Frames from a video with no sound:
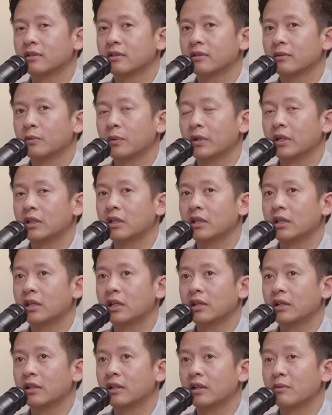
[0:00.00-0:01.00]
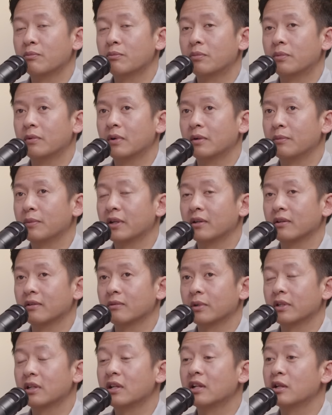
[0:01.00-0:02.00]
when he
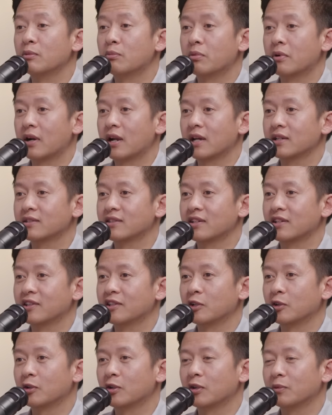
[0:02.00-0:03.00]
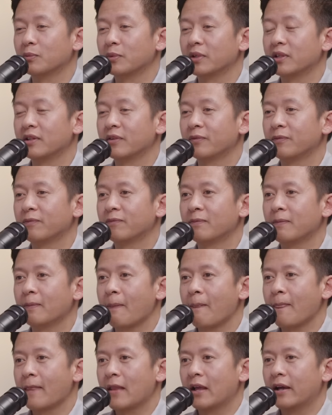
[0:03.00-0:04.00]
liberalized the Indian economy,
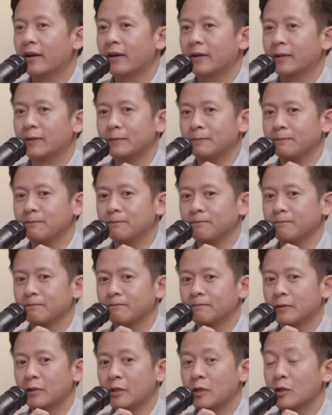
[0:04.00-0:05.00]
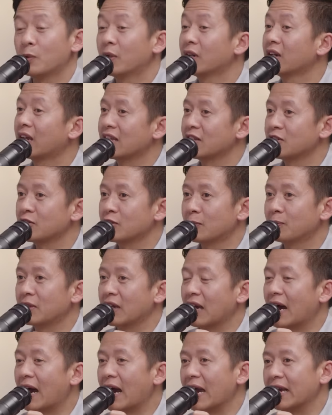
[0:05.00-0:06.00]
no one can stop
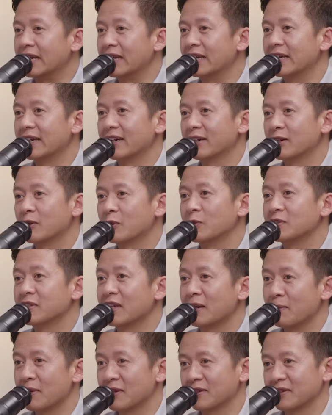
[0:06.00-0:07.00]
the idea whose time has